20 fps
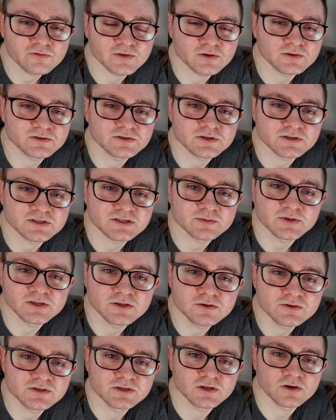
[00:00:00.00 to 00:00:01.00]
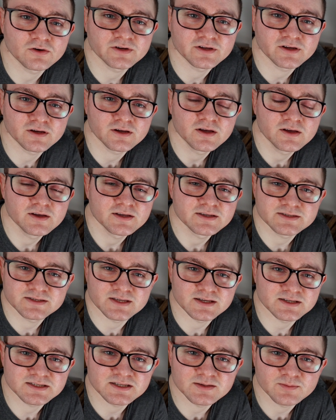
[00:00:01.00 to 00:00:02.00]
filter to be using on a
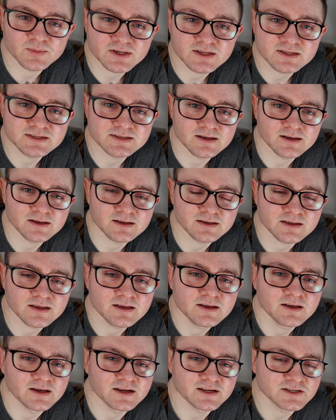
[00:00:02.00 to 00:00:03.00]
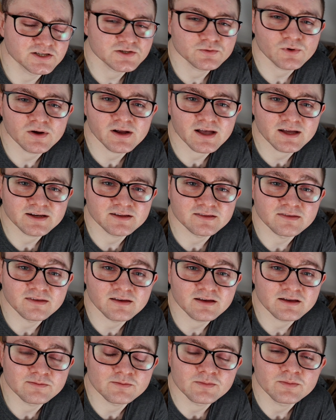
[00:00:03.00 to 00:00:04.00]
60p tank, and it's just what I had at the
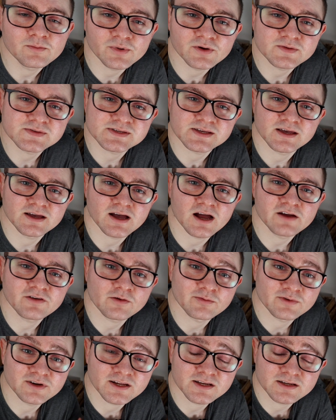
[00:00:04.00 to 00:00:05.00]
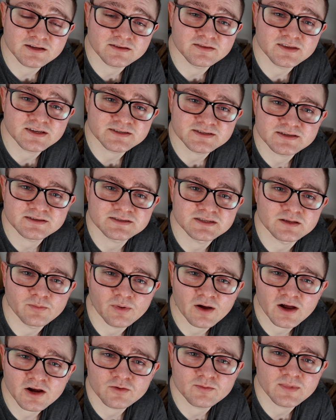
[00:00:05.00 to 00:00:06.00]
time. But I've upgraded. This is the
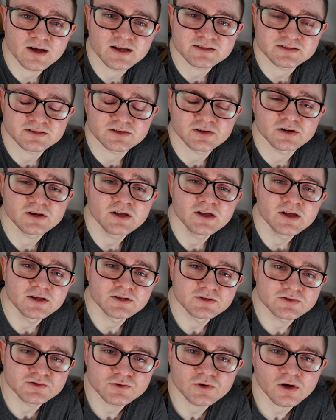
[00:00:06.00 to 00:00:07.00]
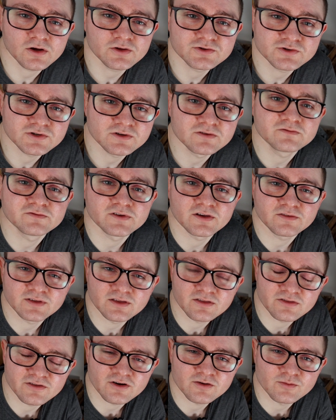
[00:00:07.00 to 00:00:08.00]
Biomaster
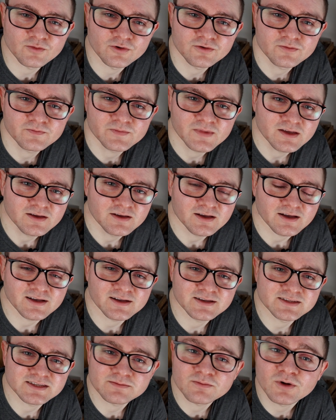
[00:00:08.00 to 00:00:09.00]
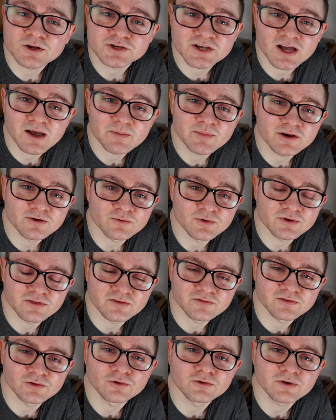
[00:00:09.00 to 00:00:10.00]
250 thermal, and I'm much happier with
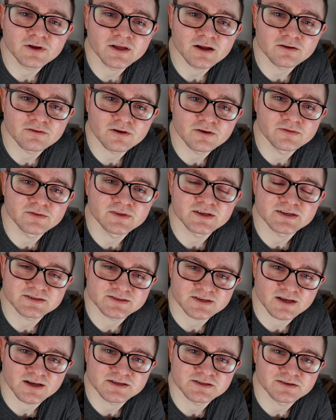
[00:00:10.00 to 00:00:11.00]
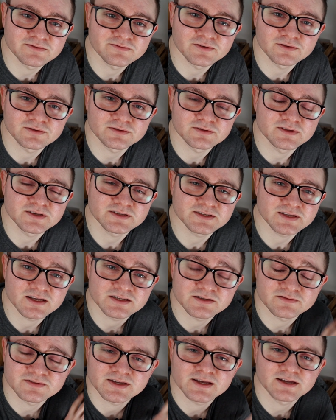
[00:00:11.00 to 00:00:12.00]
the flow rate around this size
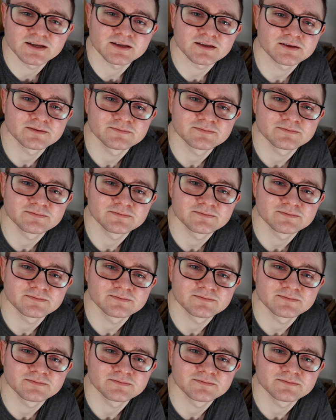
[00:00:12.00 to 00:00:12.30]
of tank.